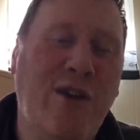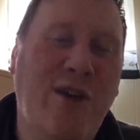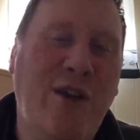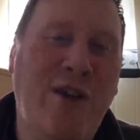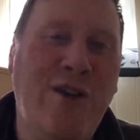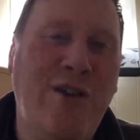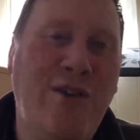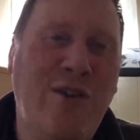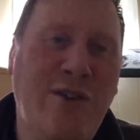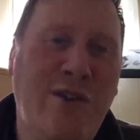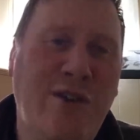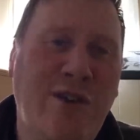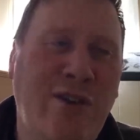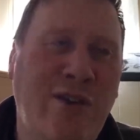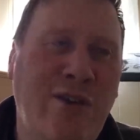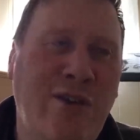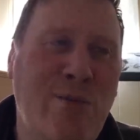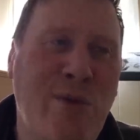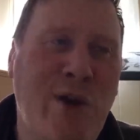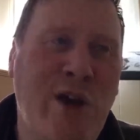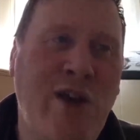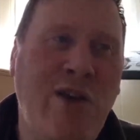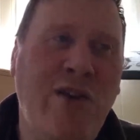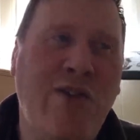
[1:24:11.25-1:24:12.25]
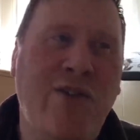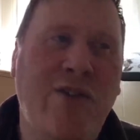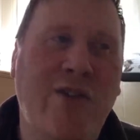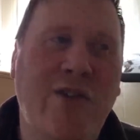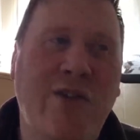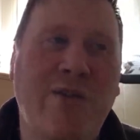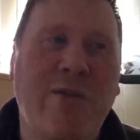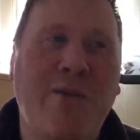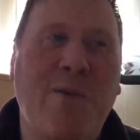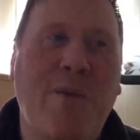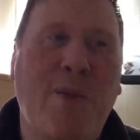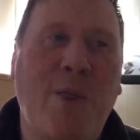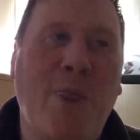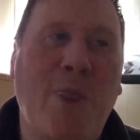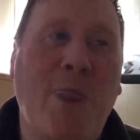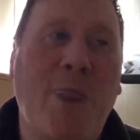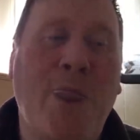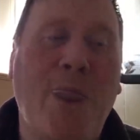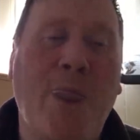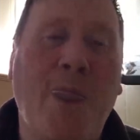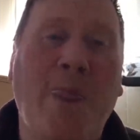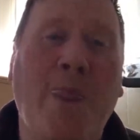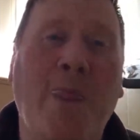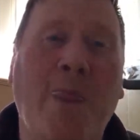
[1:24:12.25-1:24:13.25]
It's amazing. Much
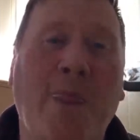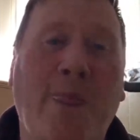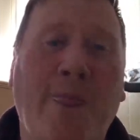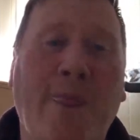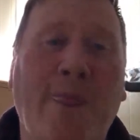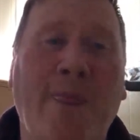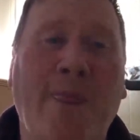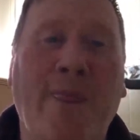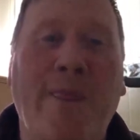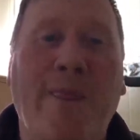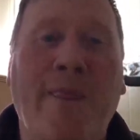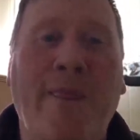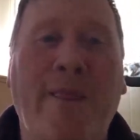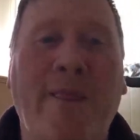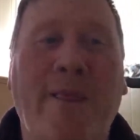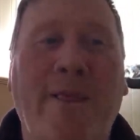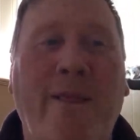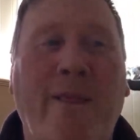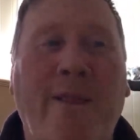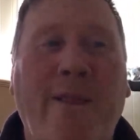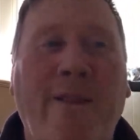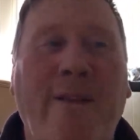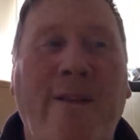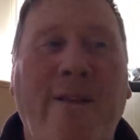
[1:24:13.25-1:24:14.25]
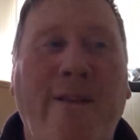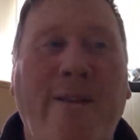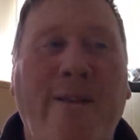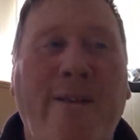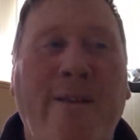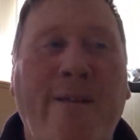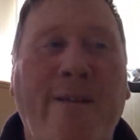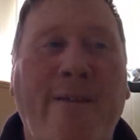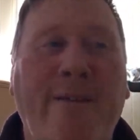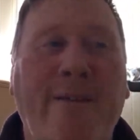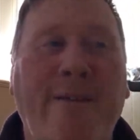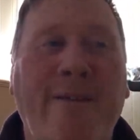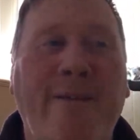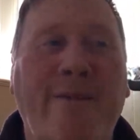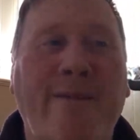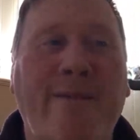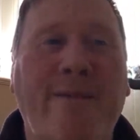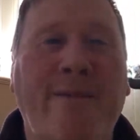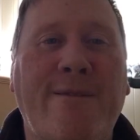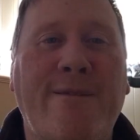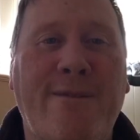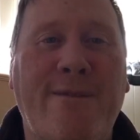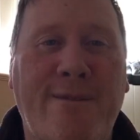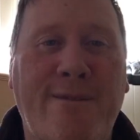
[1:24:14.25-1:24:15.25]
love. You see this badge right here,
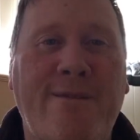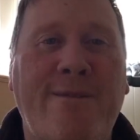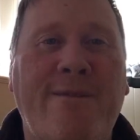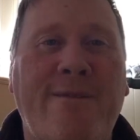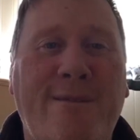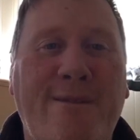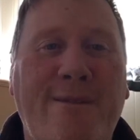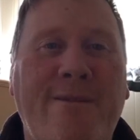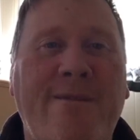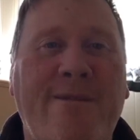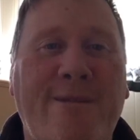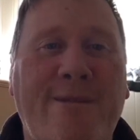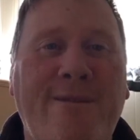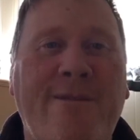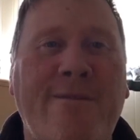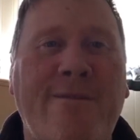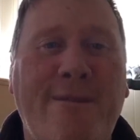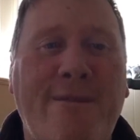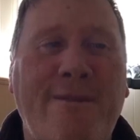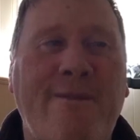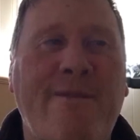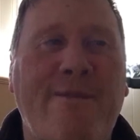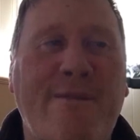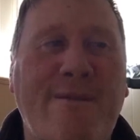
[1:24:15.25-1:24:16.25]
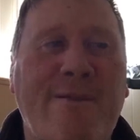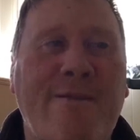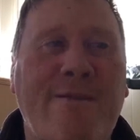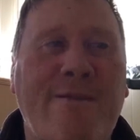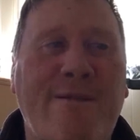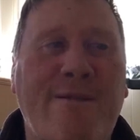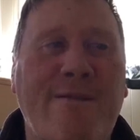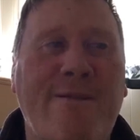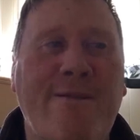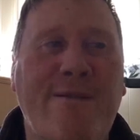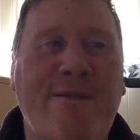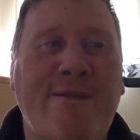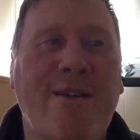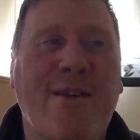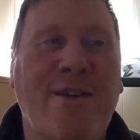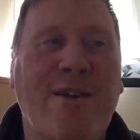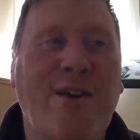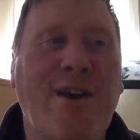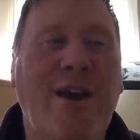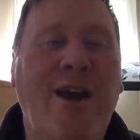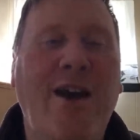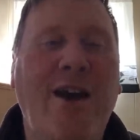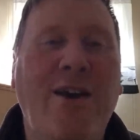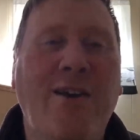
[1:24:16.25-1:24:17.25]
everybody.
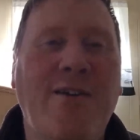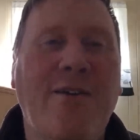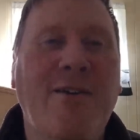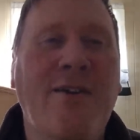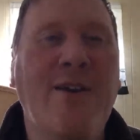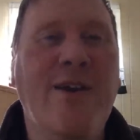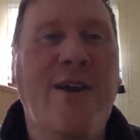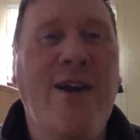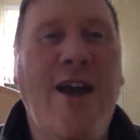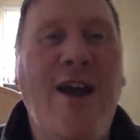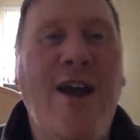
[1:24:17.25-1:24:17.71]
We love this.